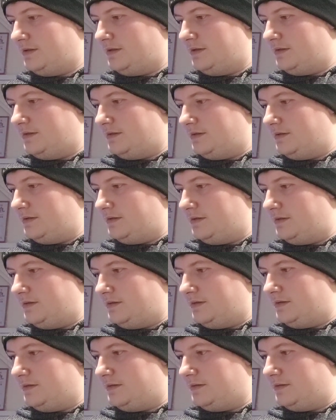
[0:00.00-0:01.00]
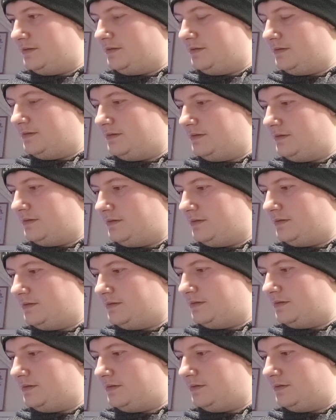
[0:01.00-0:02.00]

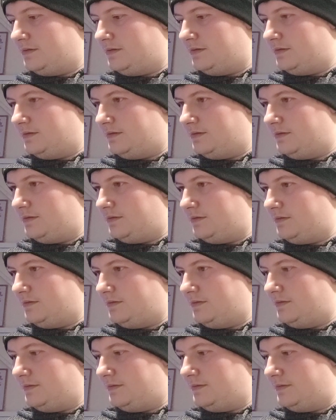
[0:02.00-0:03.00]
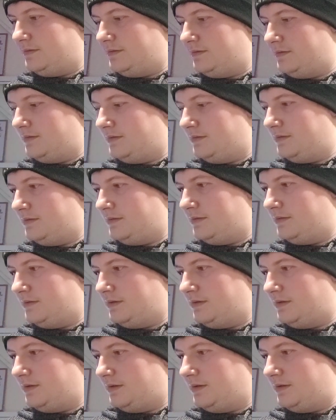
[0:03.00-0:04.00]
Nothing is said.